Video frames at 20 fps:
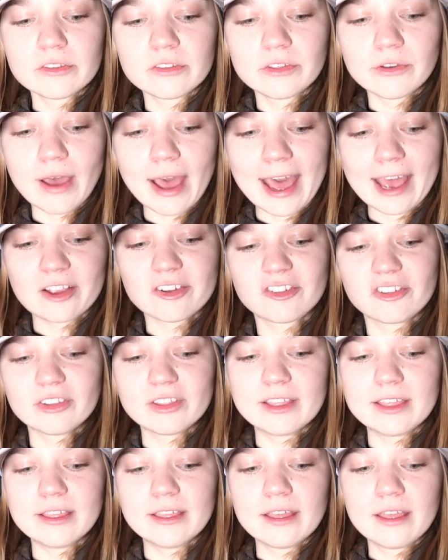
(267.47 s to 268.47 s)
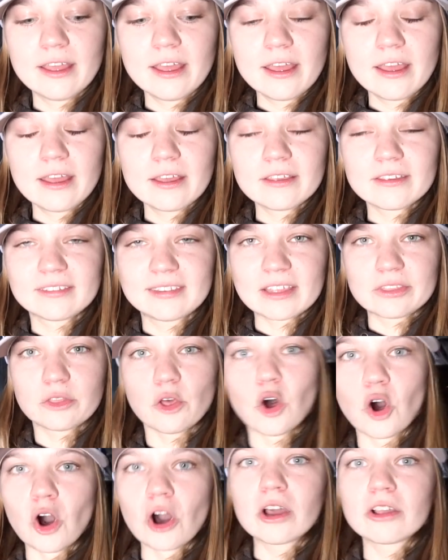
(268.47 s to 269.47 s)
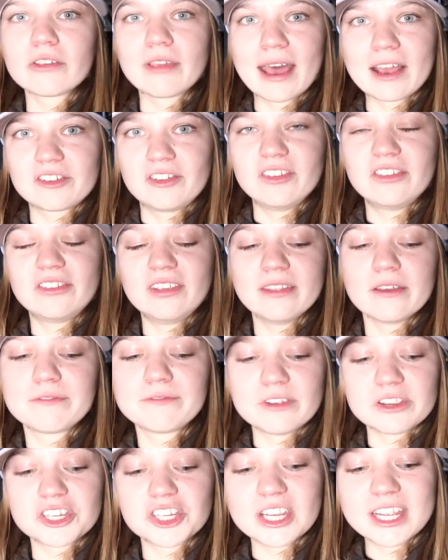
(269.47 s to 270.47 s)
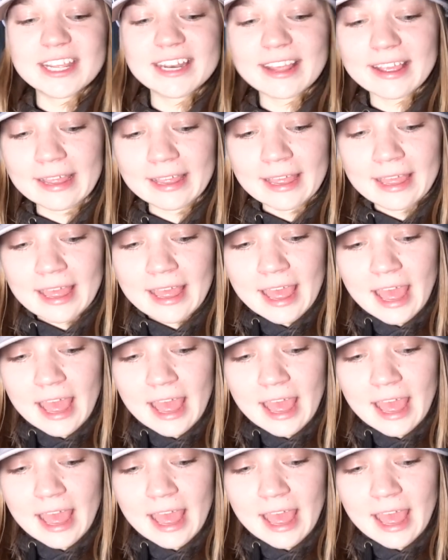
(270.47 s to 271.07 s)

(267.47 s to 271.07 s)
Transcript: to actually set the hook, to actually see the fish eat it.